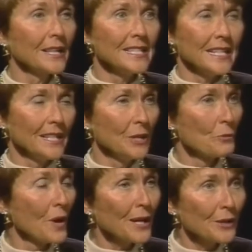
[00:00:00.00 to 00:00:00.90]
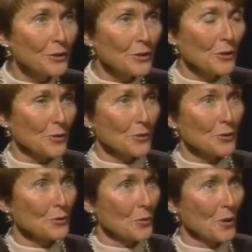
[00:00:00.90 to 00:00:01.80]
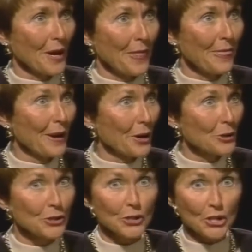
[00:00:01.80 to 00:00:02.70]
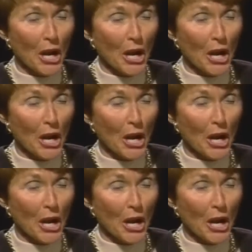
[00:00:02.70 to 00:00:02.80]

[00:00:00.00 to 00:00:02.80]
into any record store and there's marvelous?